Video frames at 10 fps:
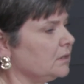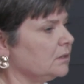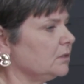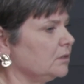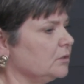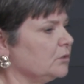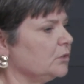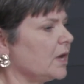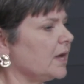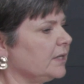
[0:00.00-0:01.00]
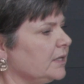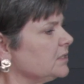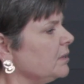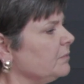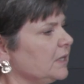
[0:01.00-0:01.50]
You, you got to
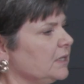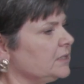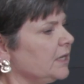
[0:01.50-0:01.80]
hit some things